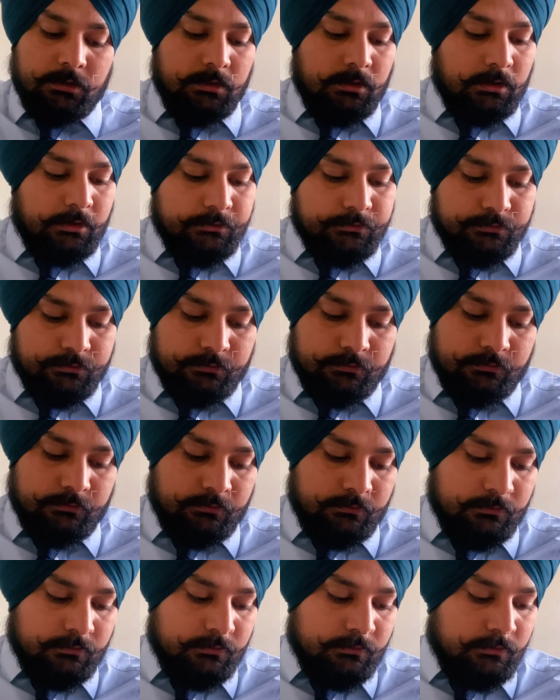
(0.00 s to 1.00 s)
and so
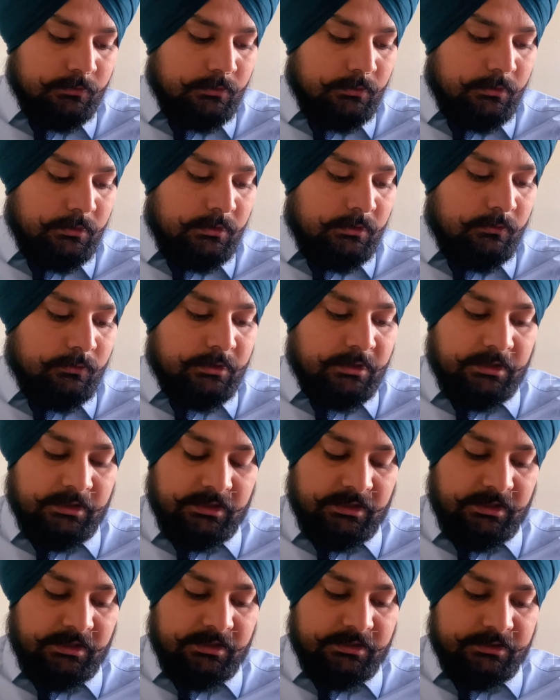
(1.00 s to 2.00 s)
on, or
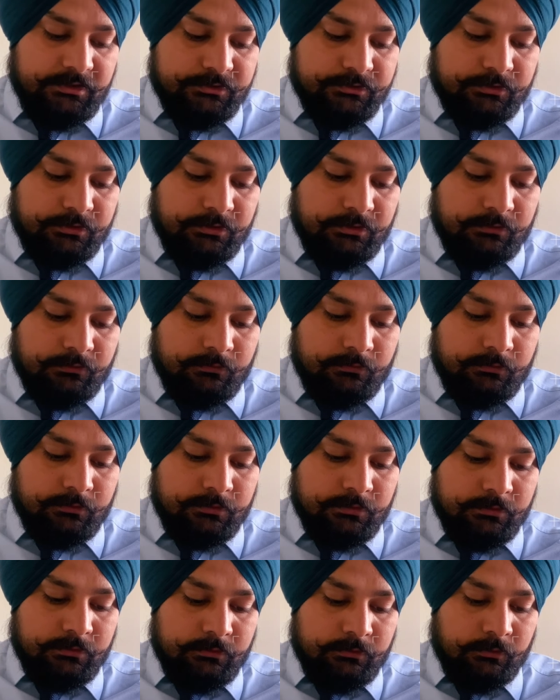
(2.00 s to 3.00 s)
indeed the square root
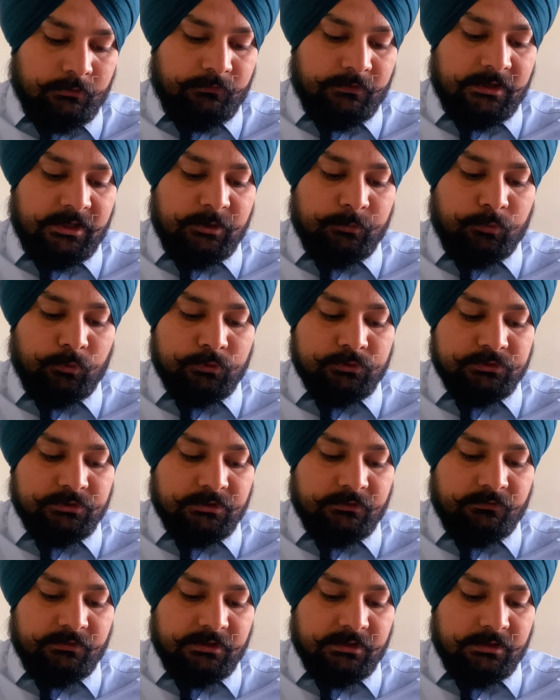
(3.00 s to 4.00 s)
of any
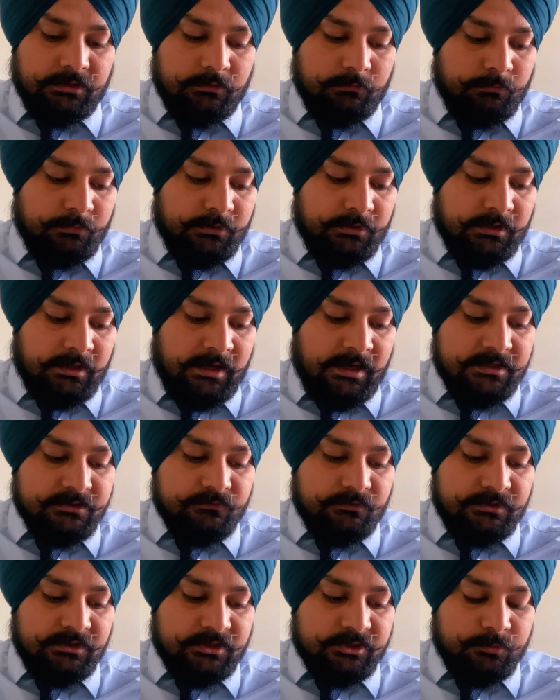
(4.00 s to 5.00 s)
positive real number, as
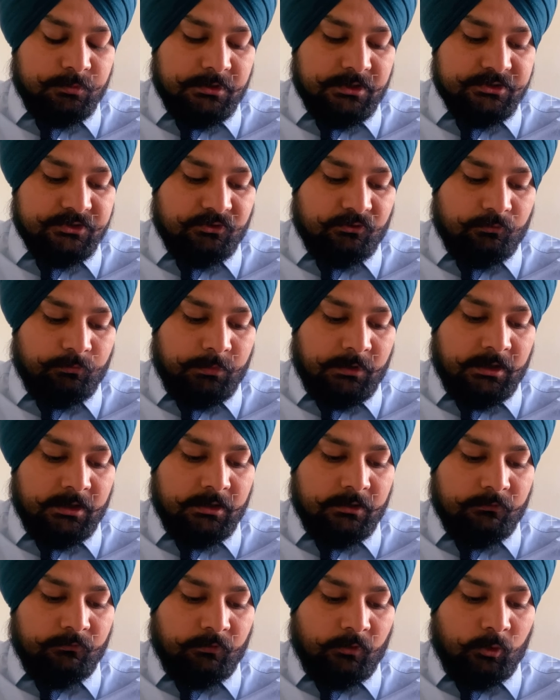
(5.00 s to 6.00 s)
with the expression of
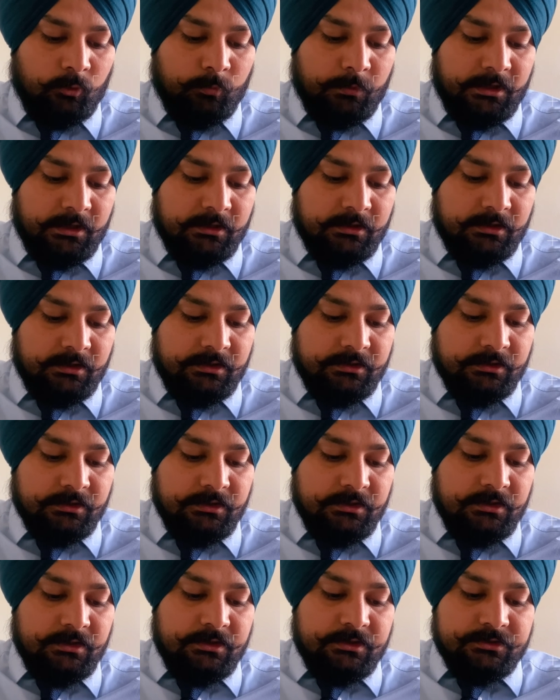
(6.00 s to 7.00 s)
pi found by great
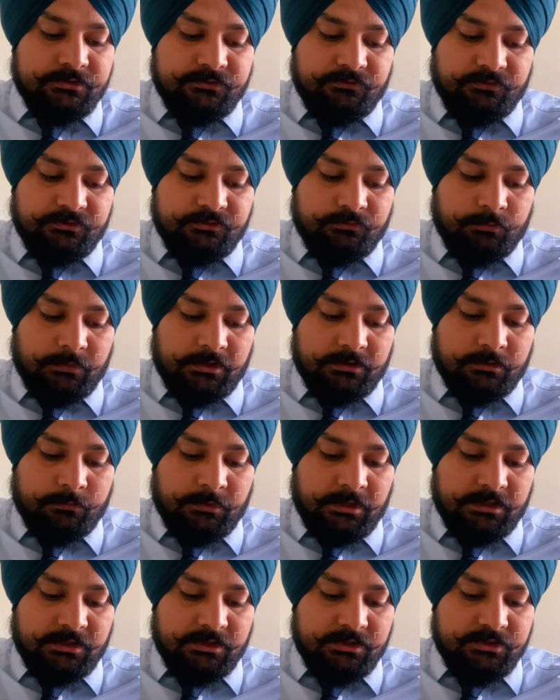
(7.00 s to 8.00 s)
Swiss
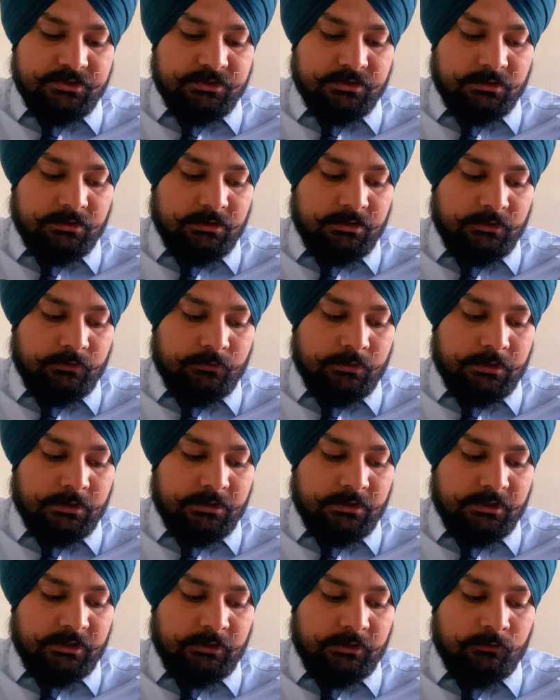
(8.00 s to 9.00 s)
mathematician
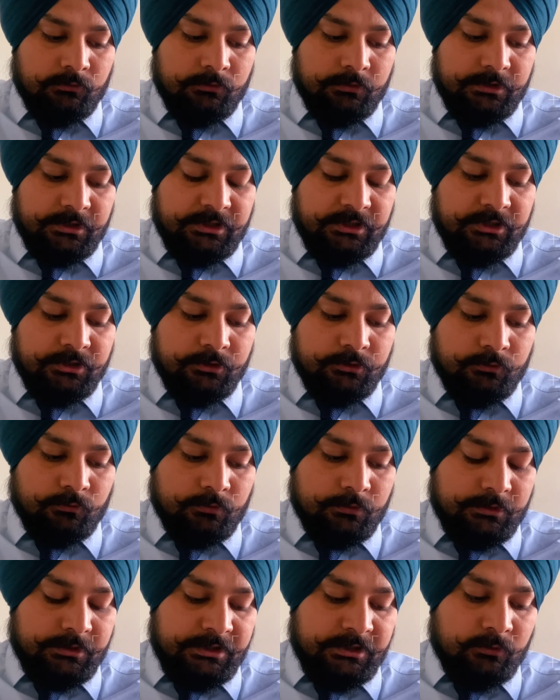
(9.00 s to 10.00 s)
Leonhard
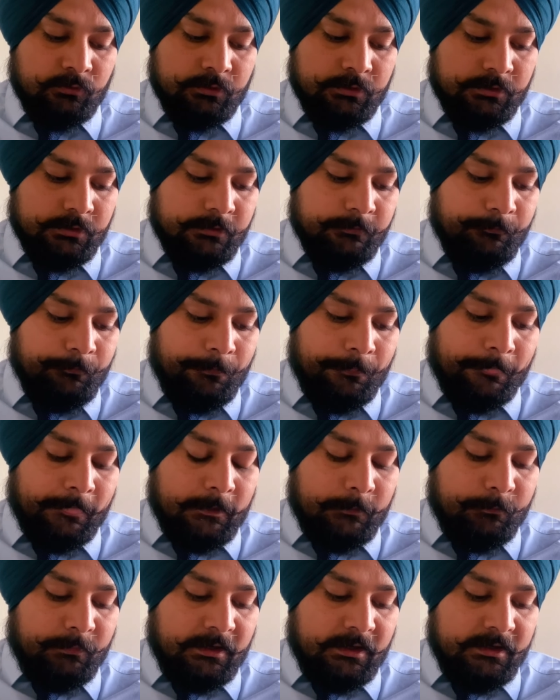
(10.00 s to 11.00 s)
Euler.
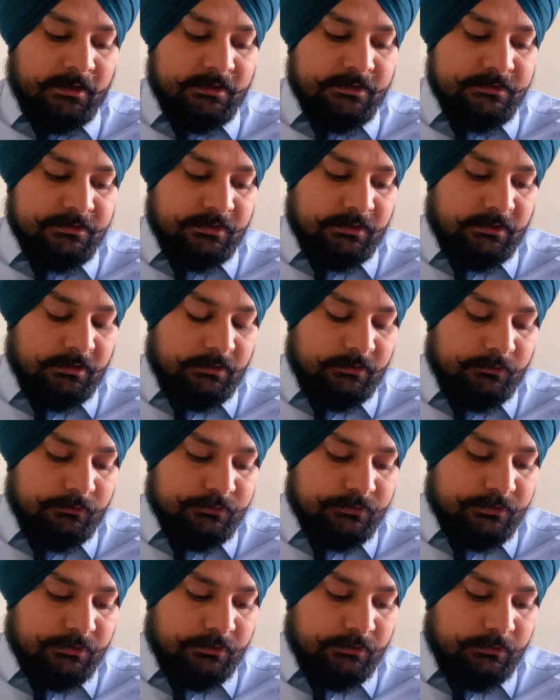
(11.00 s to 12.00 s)
Pi is equal to
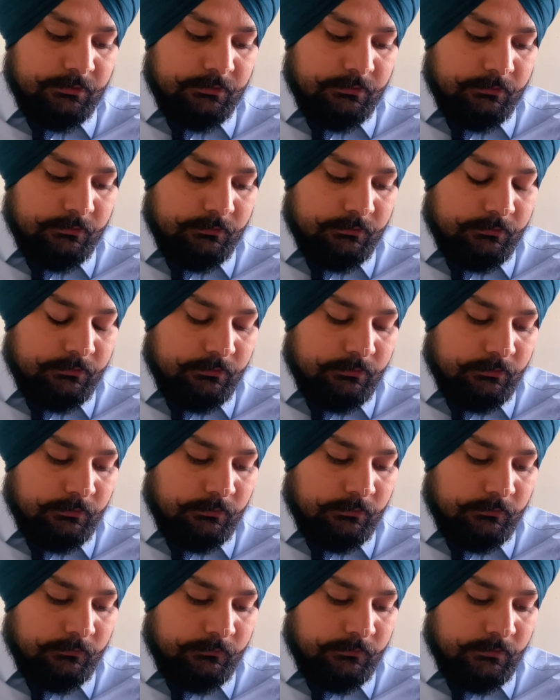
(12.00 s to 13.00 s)
square root
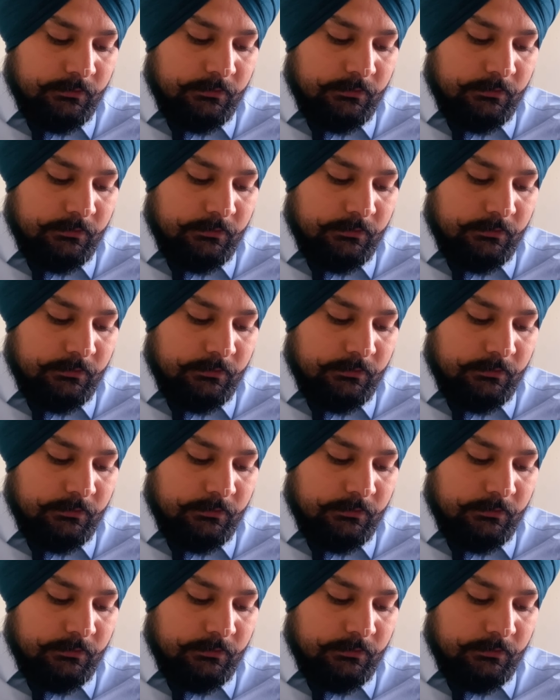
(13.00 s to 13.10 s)
of